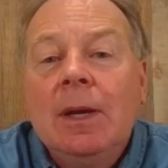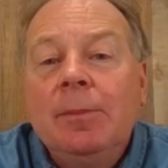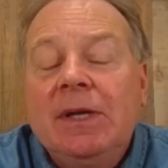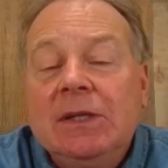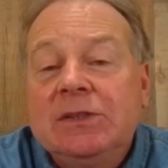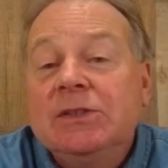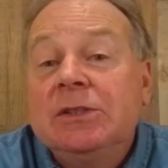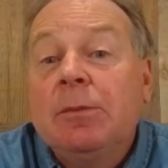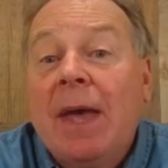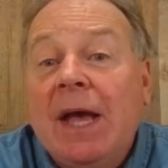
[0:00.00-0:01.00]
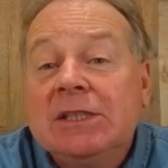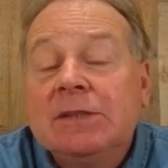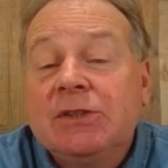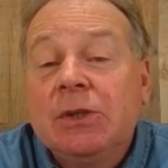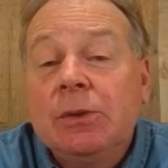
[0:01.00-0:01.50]
Because this is a
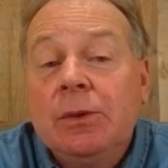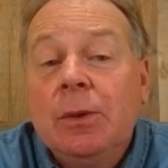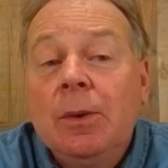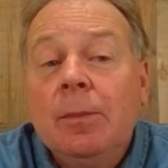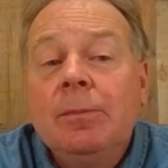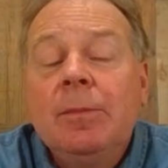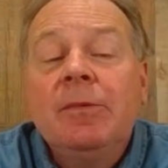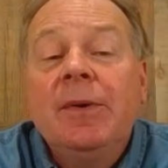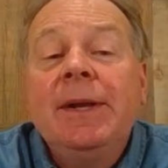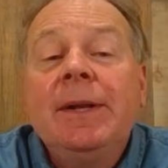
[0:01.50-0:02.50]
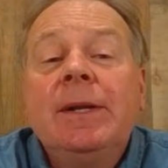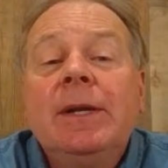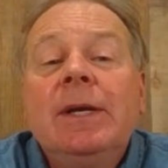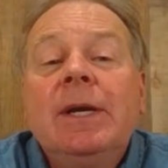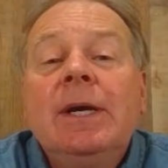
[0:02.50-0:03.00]
passive solar home, right?
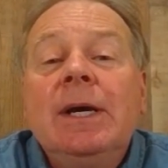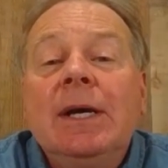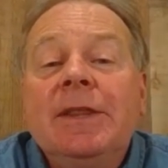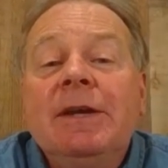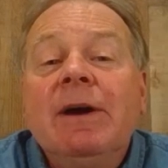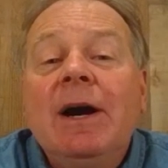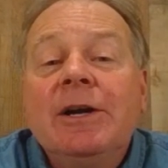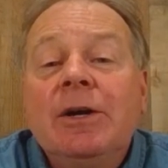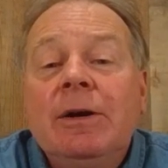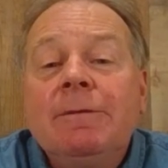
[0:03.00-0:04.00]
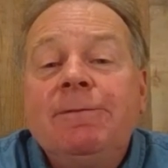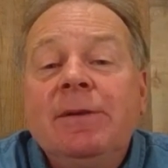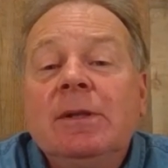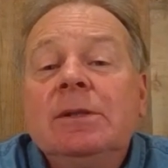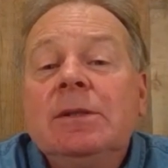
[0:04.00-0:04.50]
They're argon
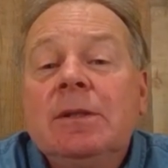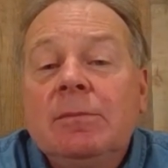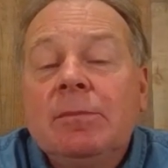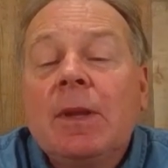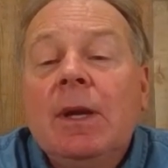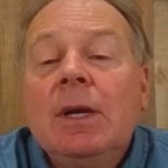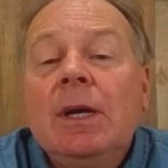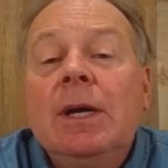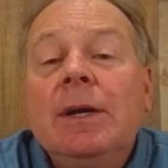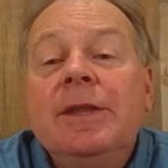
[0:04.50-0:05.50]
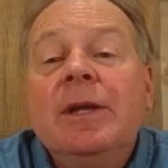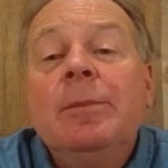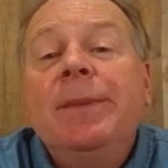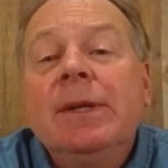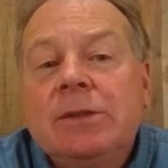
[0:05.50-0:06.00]
filled. They're
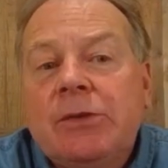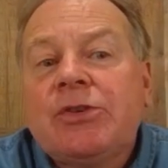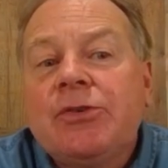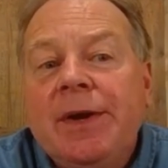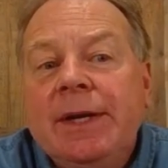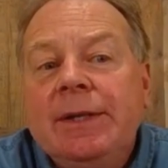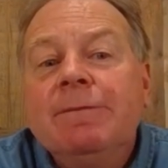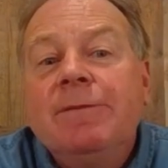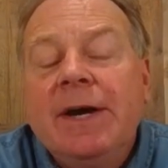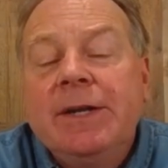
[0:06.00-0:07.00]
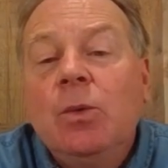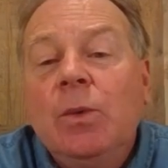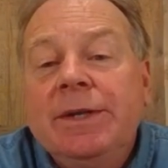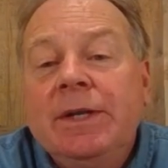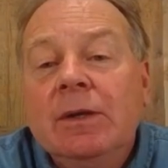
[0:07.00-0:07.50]
builder's grade vinyl
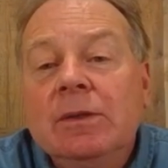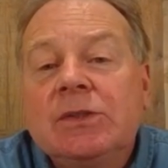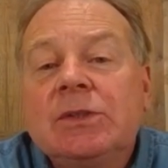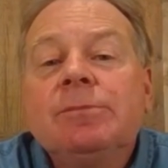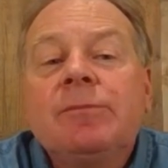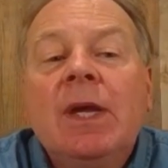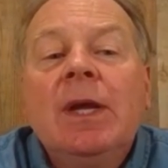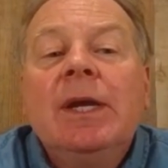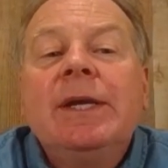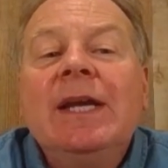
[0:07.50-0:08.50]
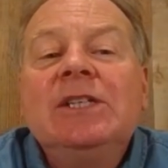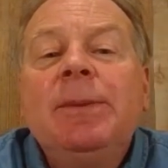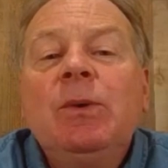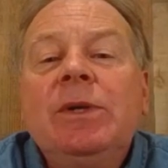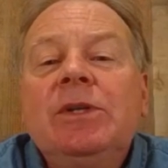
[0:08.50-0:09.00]
windows.
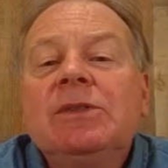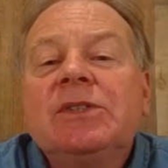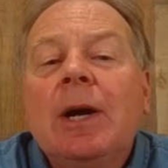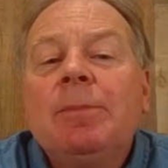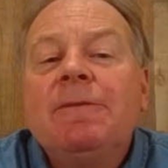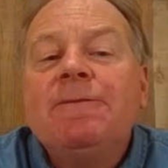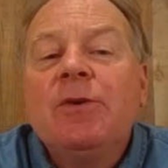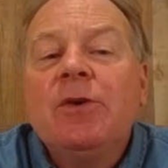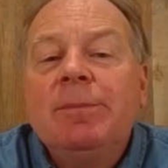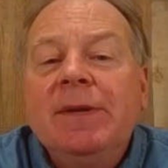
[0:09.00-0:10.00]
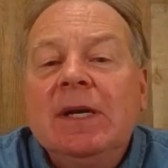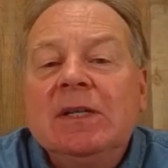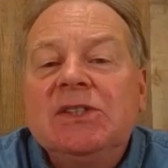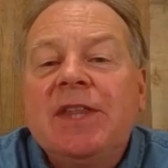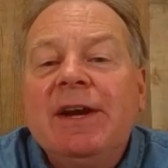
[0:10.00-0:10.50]
Casement windows are preferred
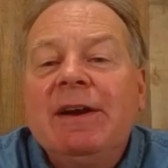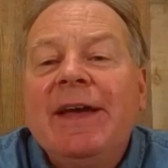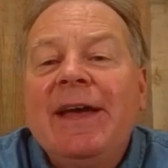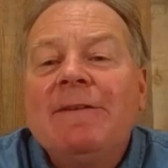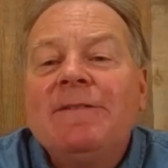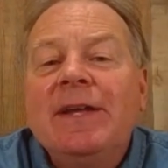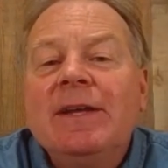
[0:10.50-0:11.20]
because they have